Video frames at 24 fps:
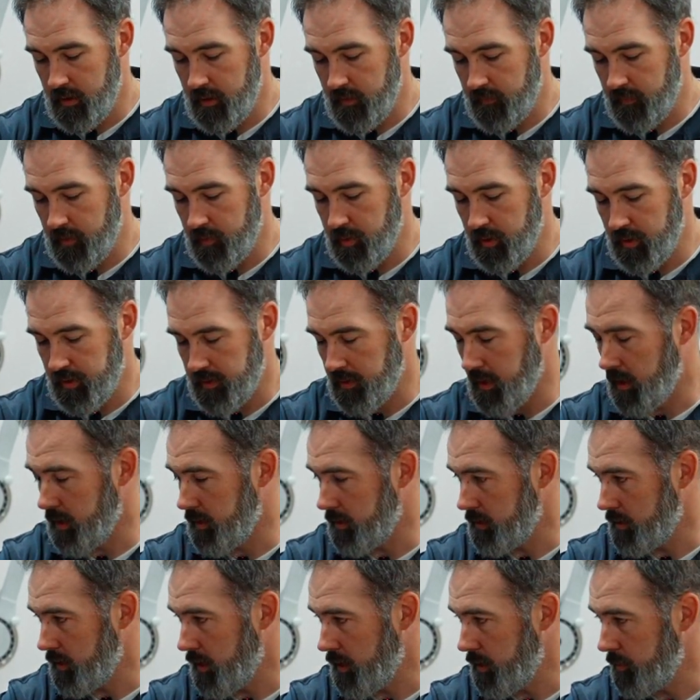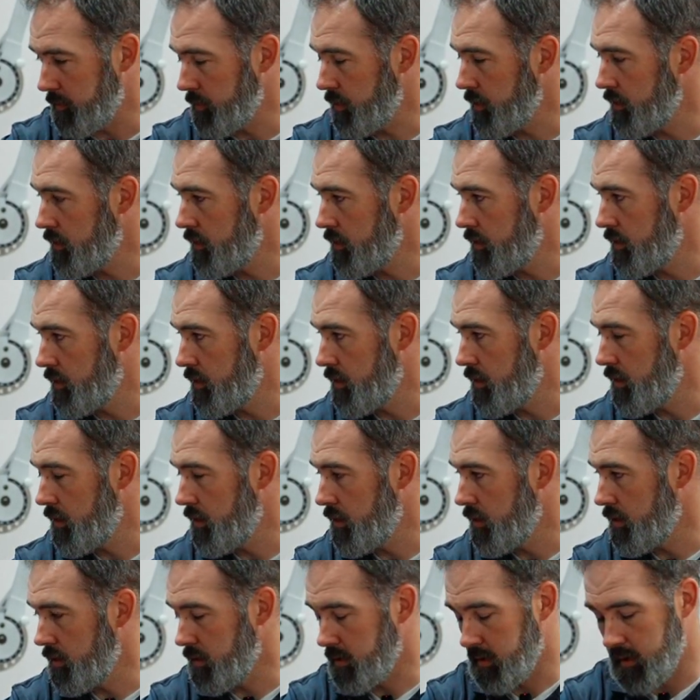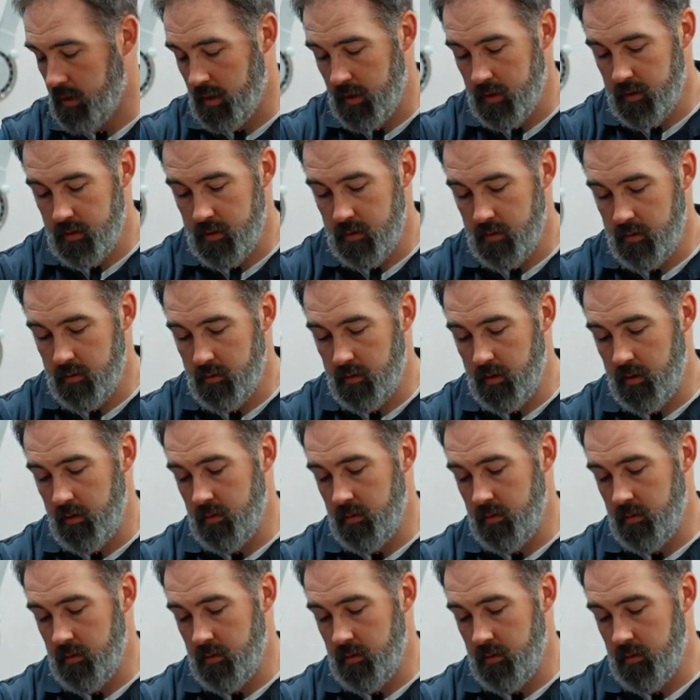or if I push right on top? Sides. Okay.